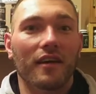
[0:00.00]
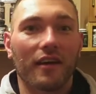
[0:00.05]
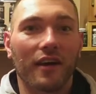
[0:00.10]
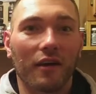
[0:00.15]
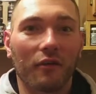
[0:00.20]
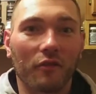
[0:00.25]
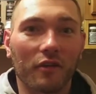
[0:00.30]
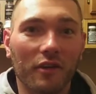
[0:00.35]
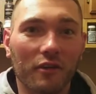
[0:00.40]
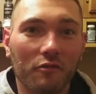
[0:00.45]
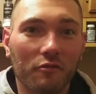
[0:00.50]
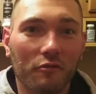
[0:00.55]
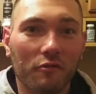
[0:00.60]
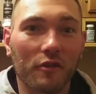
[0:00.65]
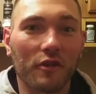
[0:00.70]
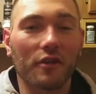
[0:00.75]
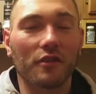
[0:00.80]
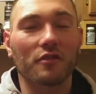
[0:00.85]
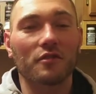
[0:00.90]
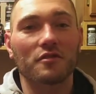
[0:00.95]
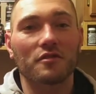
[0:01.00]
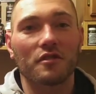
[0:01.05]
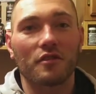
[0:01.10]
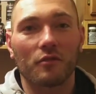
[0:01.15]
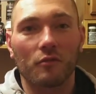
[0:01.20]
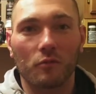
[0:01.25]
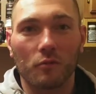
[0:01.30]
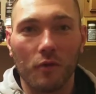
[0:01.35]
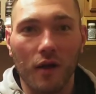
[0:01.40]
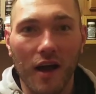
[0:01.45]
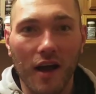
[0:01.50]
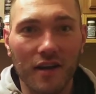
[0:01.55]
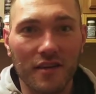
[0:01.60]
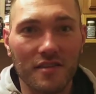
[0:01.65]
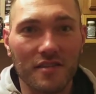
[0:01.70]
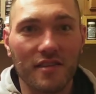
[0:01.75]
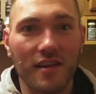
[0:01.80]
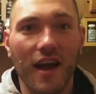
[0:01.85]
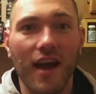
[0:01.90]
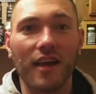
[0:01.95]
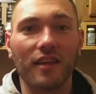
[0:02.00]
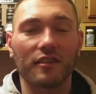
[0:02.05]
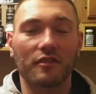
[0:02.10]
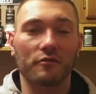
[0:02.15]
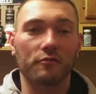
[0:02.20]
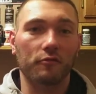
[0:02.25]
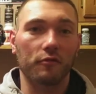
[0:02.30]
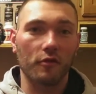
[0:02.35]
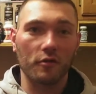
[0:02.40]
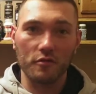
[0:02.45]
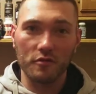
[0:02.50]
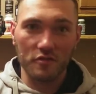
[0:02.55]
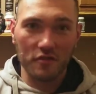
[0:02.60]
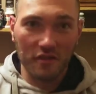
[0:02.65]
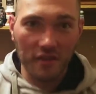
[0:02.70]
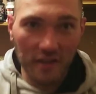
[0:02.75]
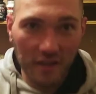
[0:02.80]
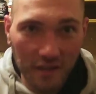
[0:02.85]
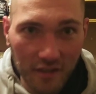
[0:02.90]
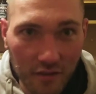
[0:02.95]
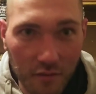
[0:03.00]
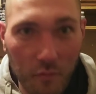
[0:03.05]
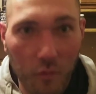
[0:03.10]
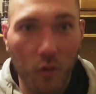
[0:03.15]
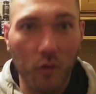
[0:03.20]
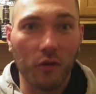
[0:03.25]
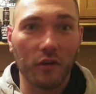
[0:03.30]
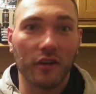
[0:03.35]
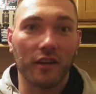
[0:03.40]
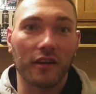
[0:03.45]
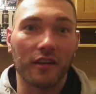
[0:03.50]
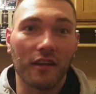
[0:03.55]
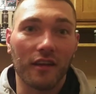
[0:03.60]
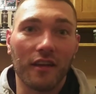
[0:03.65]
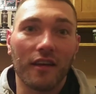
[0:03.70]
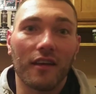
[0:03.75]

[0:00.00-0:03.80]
And when it feels rock solid first thing in the morning,